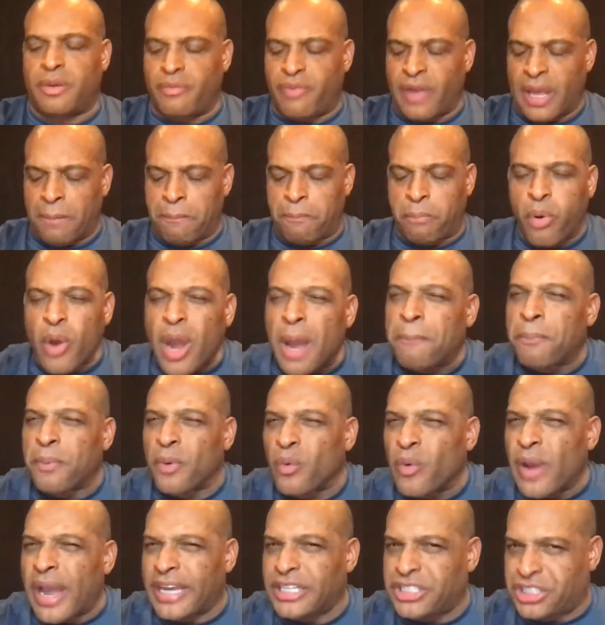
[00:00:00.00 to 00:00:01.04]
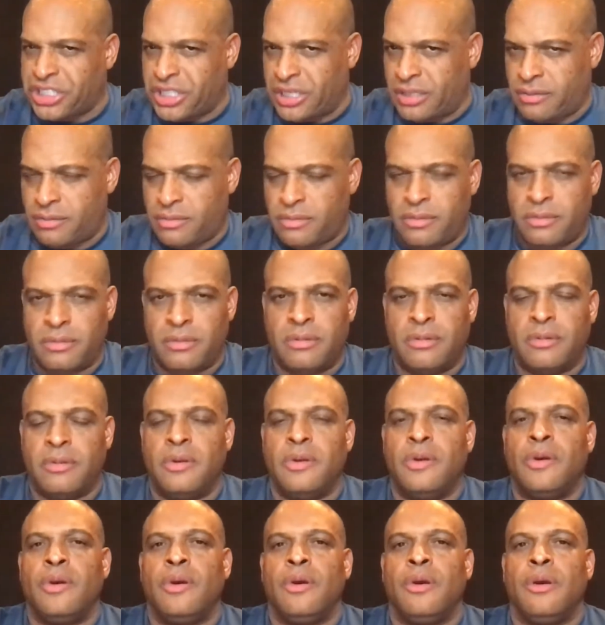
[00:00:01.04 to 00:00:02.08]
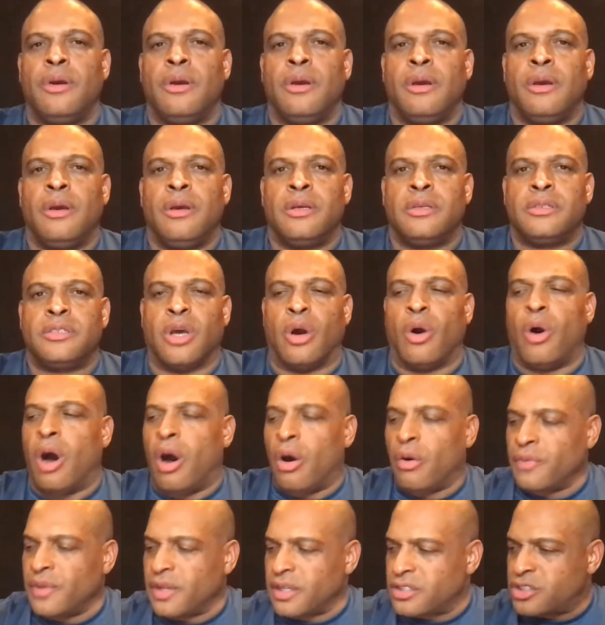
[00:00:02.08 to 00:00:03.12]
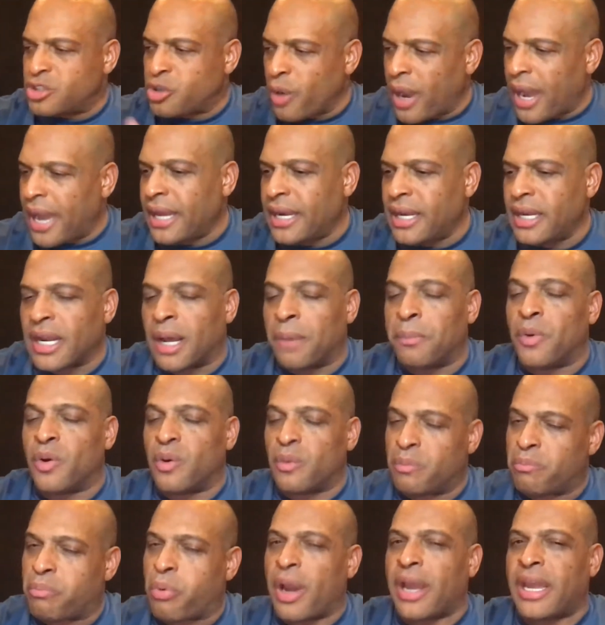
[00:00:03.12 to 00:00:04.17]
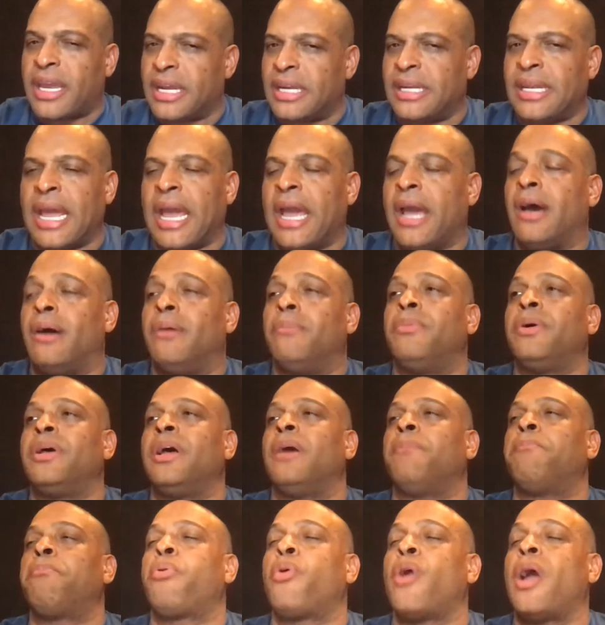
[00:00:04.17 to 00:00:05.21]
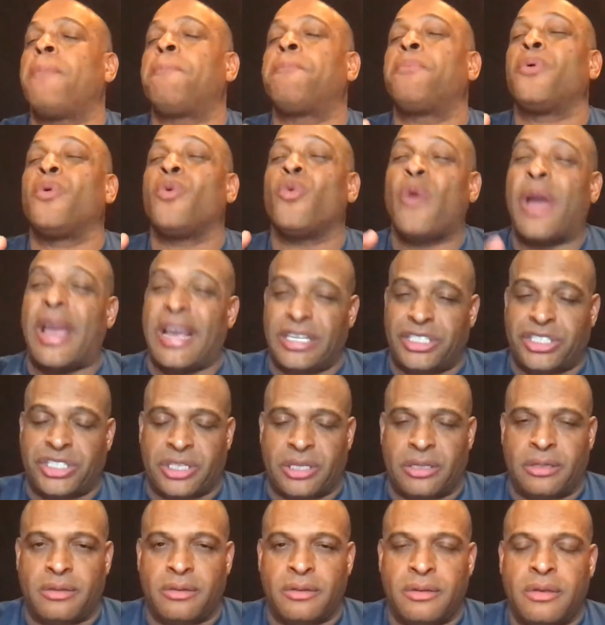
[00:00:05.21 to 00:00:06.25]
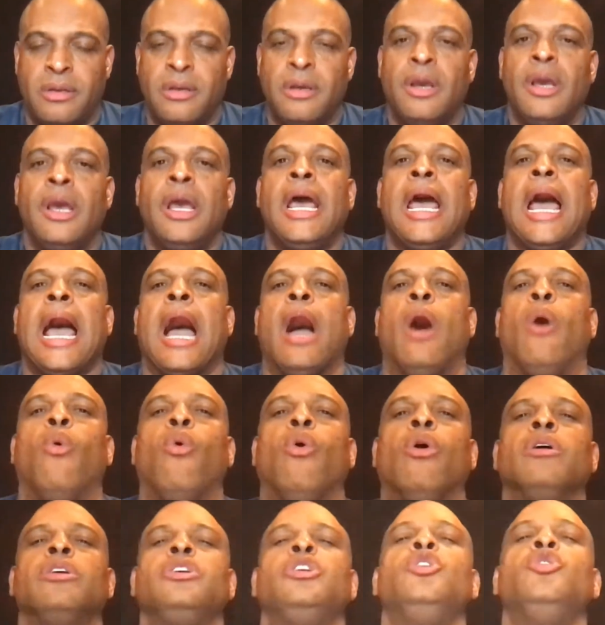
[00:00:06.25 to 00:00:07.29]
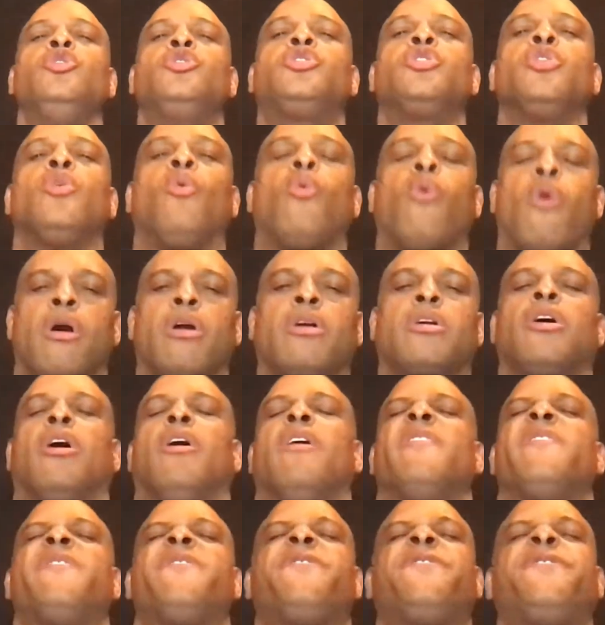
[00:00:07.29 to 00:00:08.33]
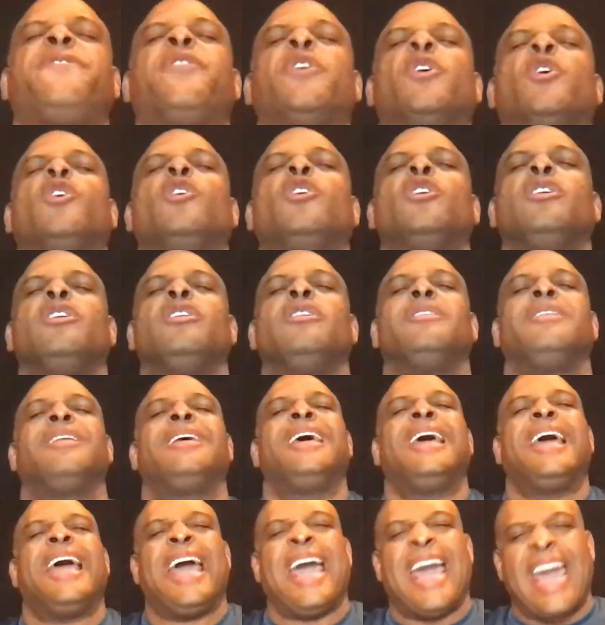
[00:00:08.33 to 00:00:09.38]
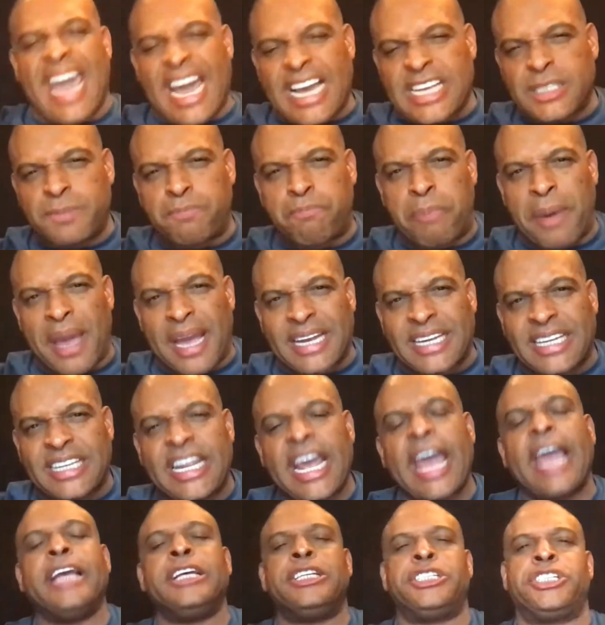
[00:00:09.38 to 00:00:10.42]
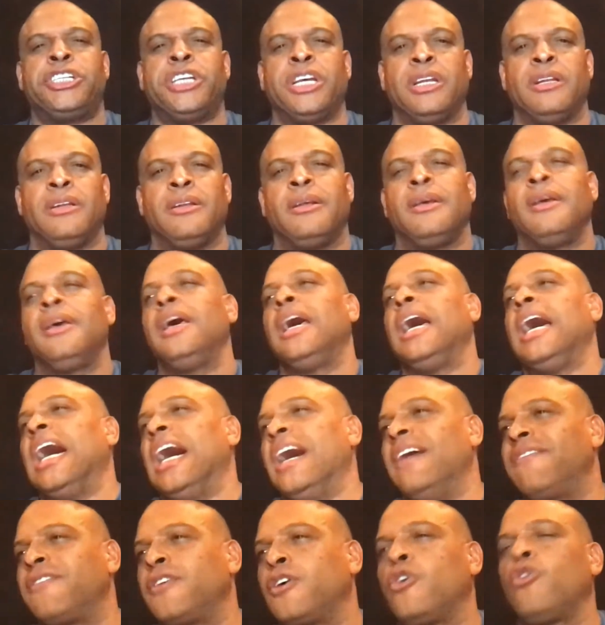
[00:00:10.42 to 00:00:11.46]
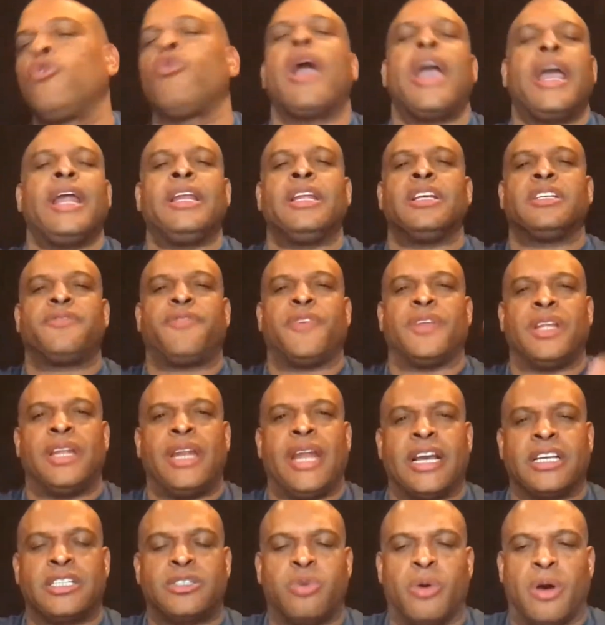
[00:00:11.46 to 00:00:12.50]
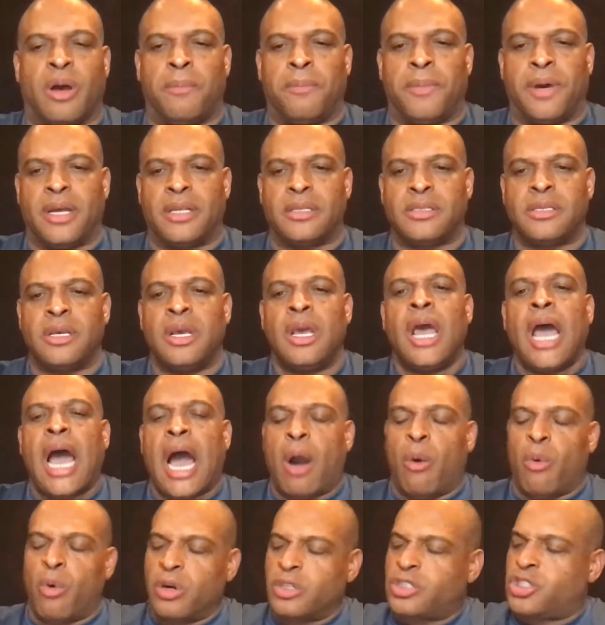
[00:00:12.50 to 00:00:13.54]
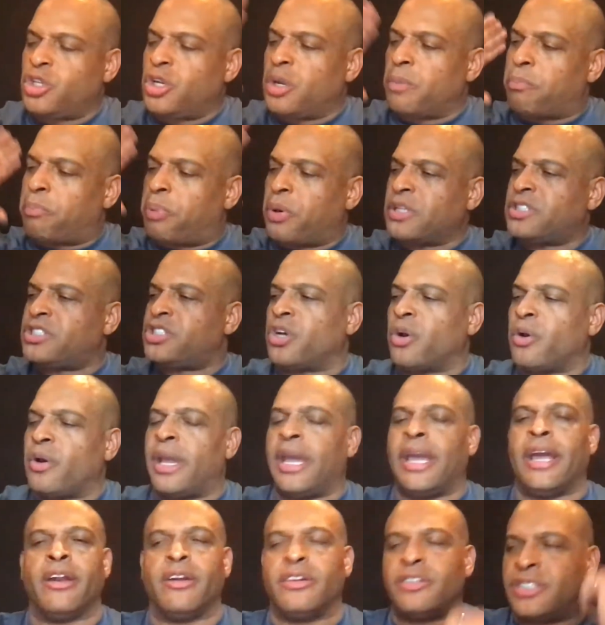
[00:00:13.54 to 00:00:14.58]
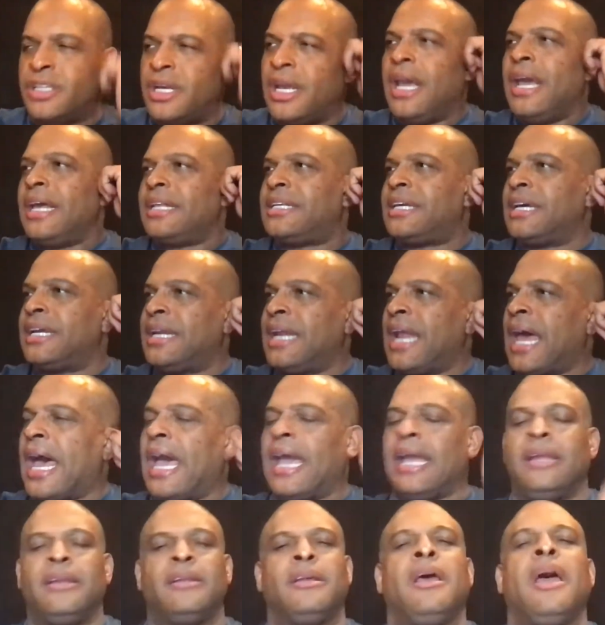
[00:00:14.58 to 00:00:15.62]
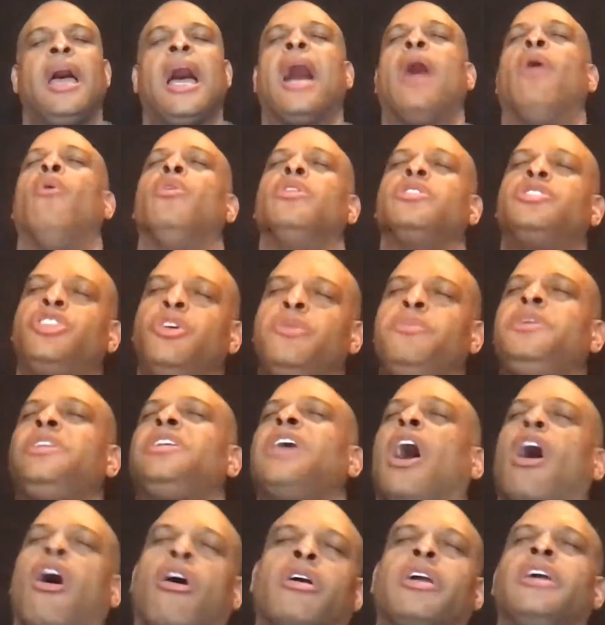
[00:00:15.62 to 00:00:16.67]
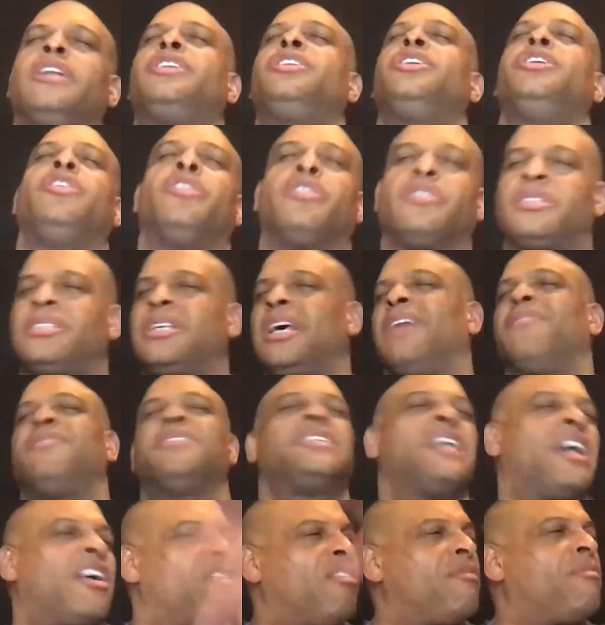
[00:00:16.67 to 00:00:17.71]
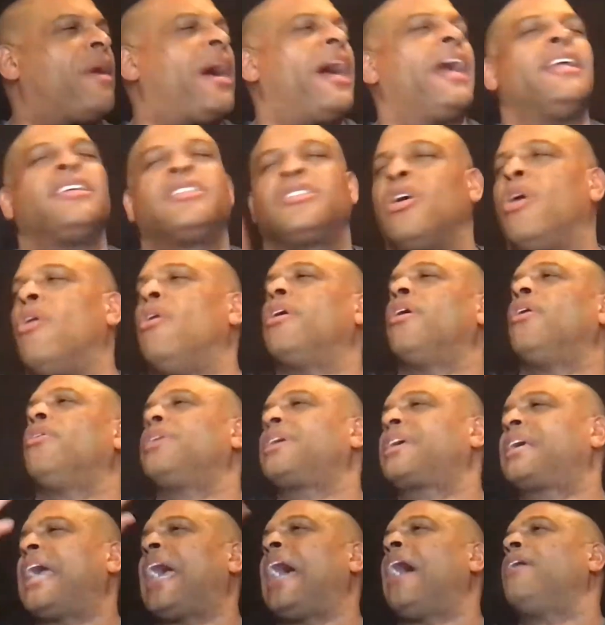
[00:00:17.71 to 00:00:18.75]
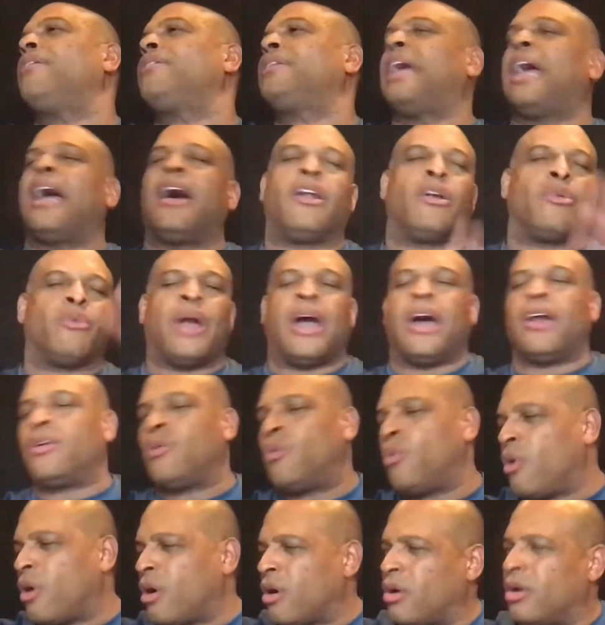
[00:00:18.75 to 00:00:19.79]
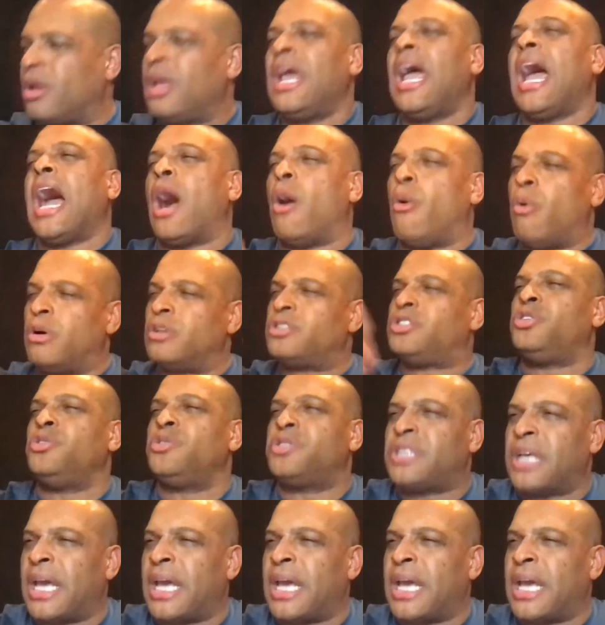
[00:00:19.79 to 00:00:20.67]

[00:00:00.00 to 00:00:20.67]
in preparation. So on the training, I'm going to break it down, but preparation, I want you to work on full expectation of greatness for the next 12 months. I want you to put your energy tonight. I want you talking to yourself. As everybody's going on the countdown around the world, I want you